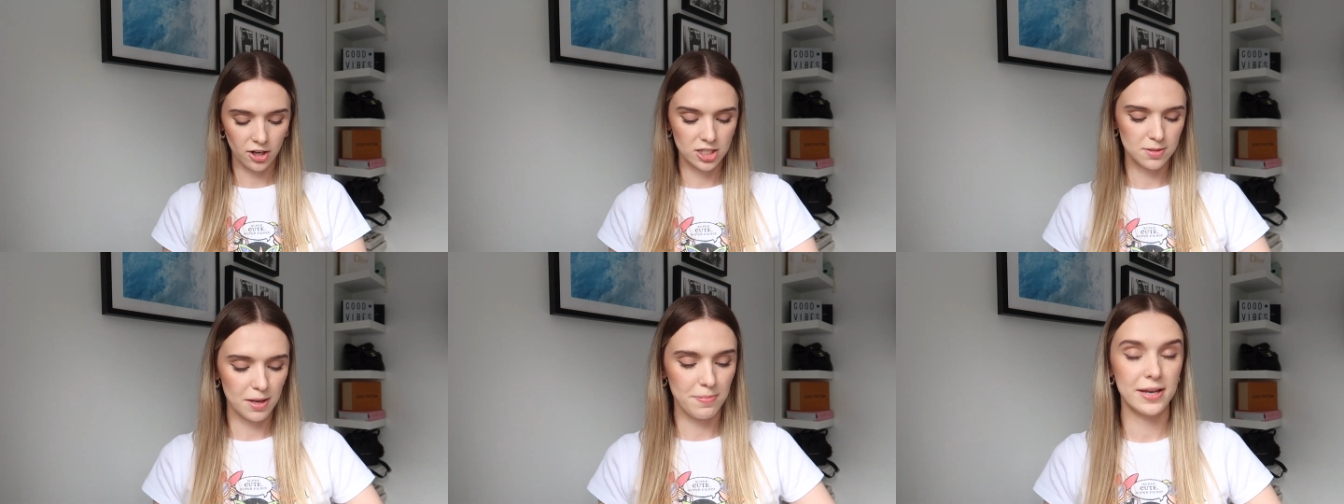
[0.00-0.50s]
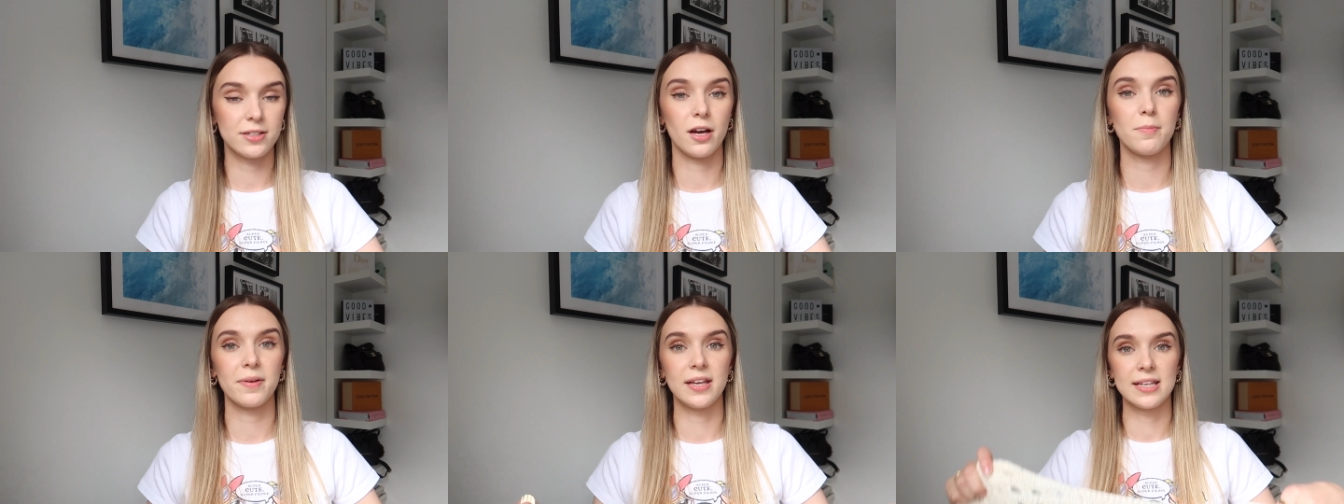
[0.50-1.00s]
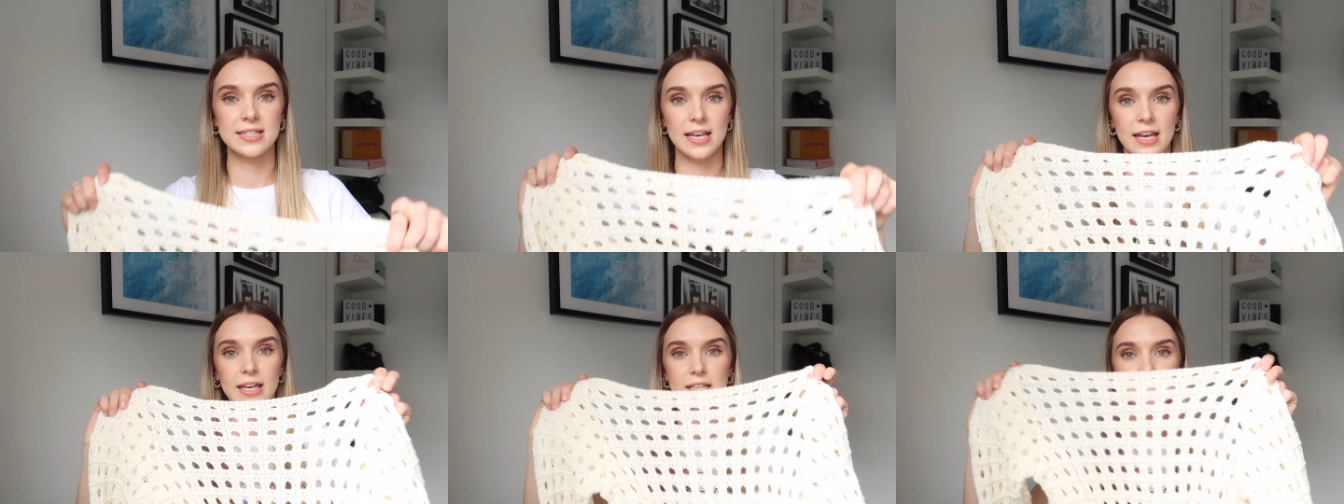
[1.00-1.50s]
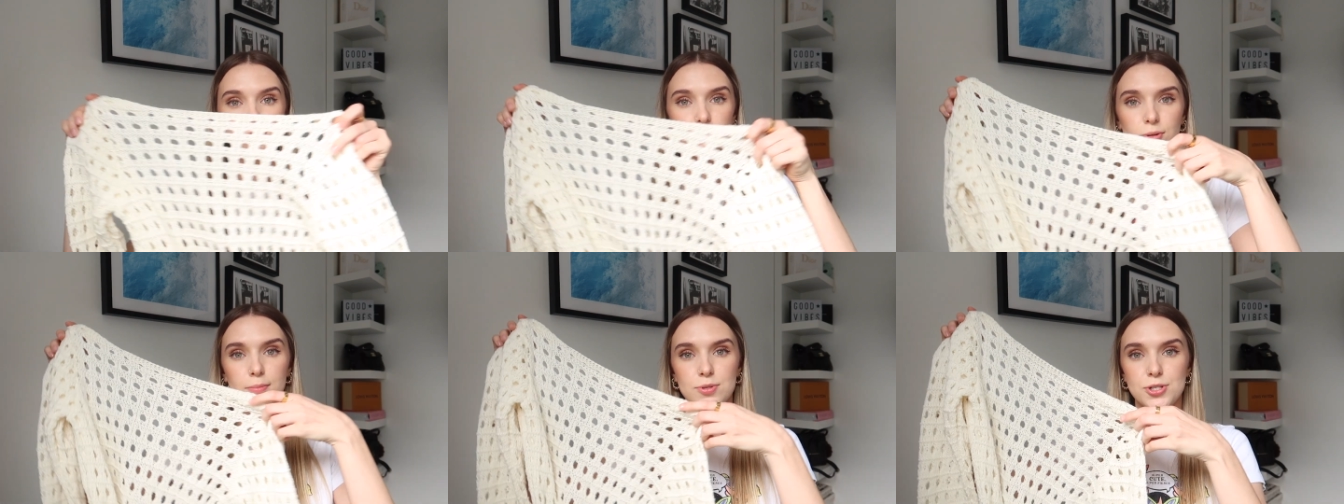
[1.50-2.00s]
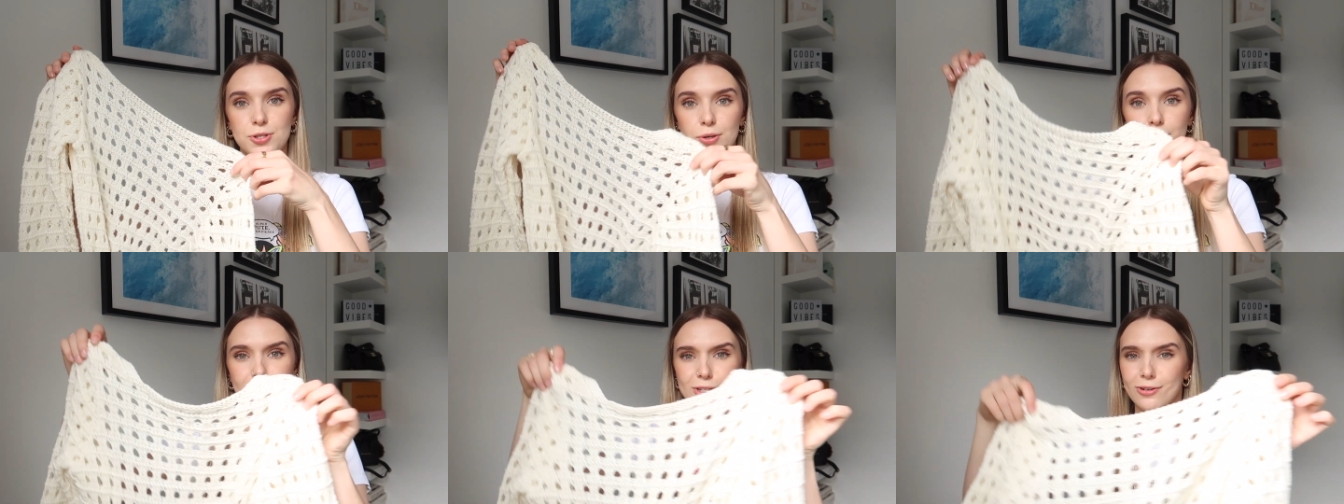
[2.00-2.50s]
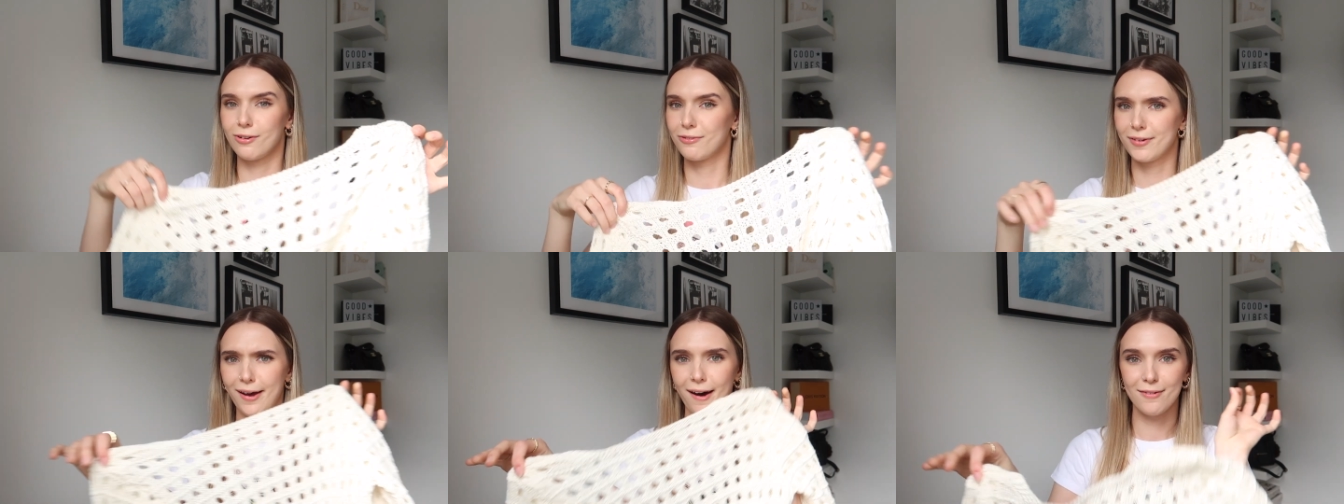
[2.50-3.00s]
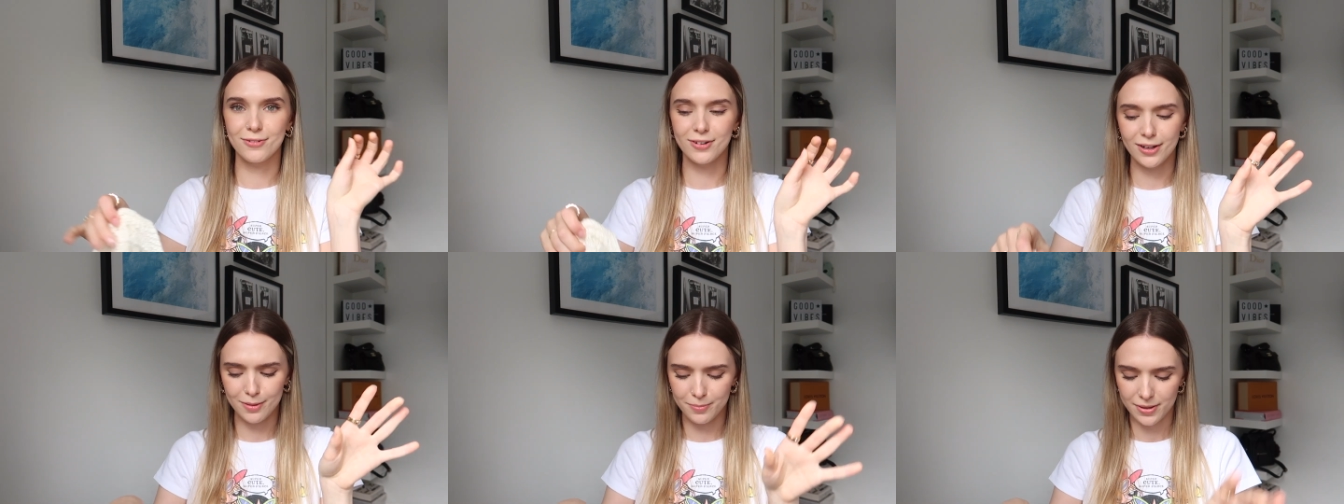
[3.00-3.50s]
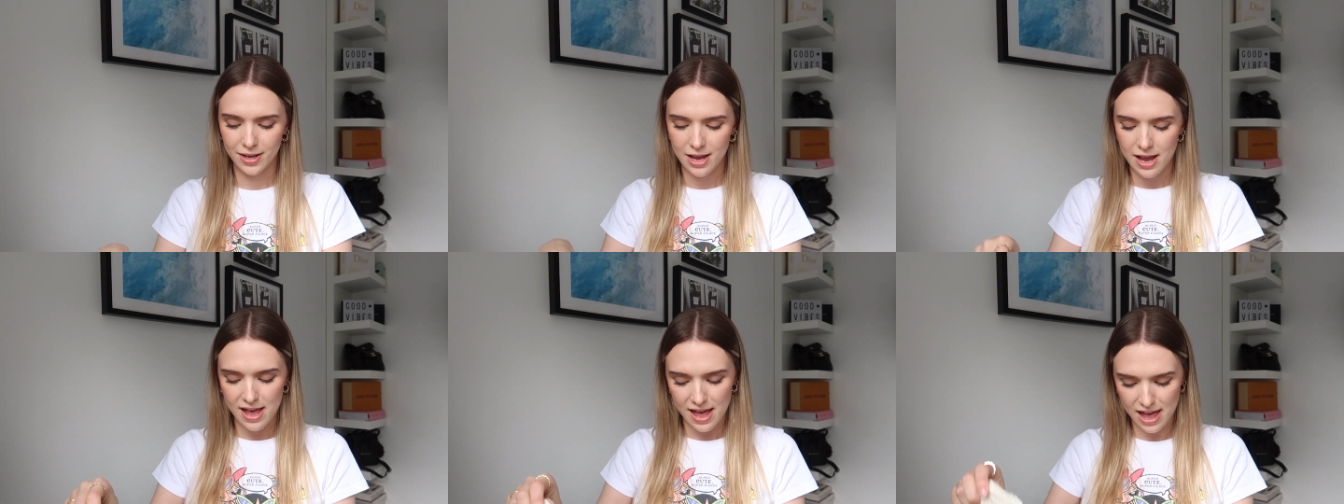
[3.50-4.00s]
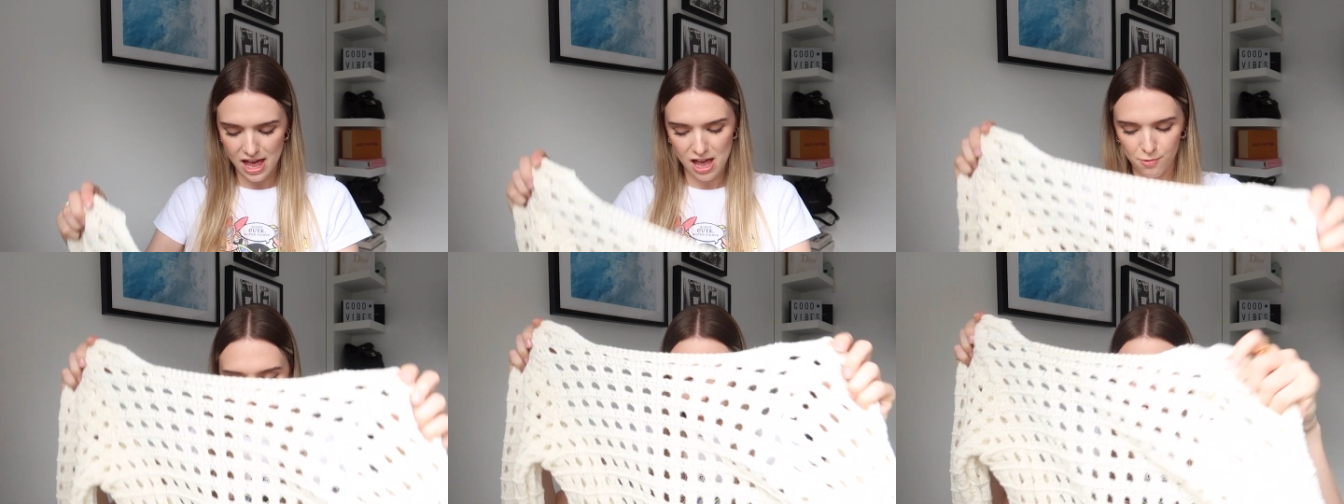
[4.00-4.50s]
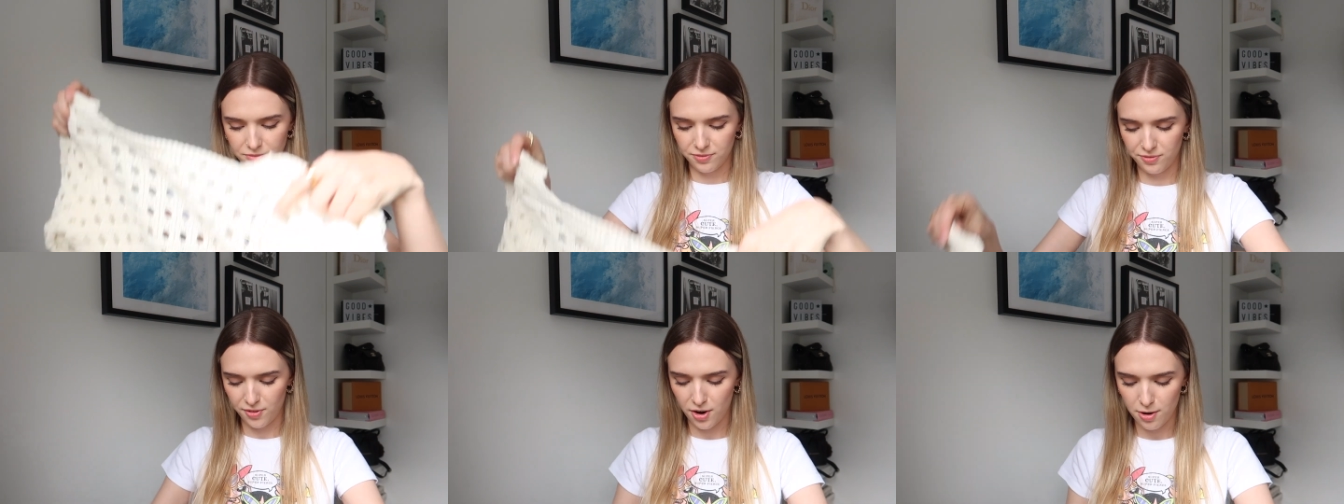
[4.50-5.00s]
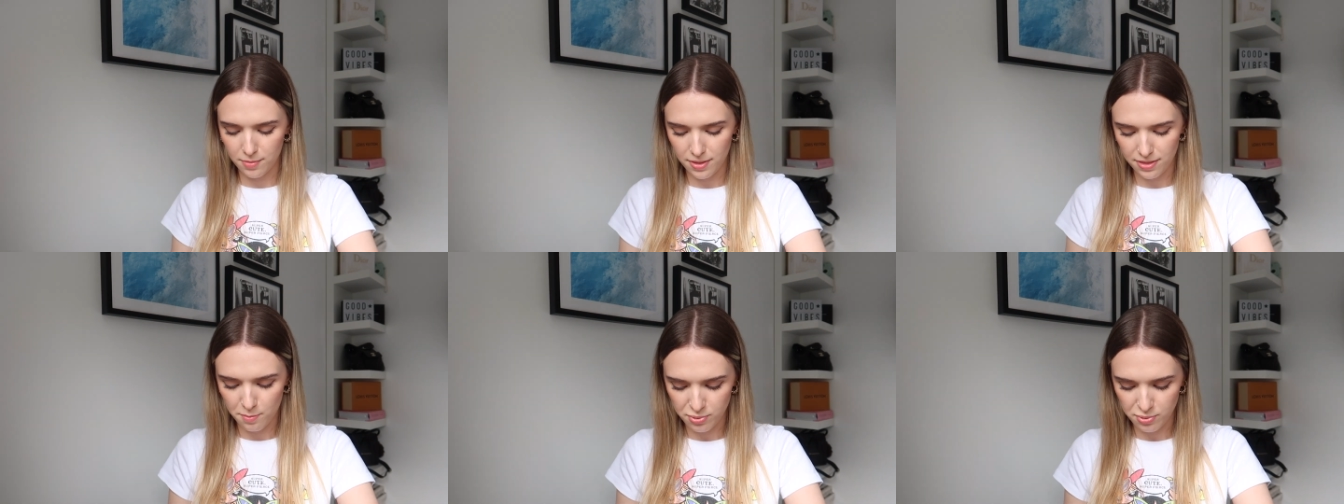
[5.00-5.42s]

item I picked up is a swimsuit sort of cover up, which is from the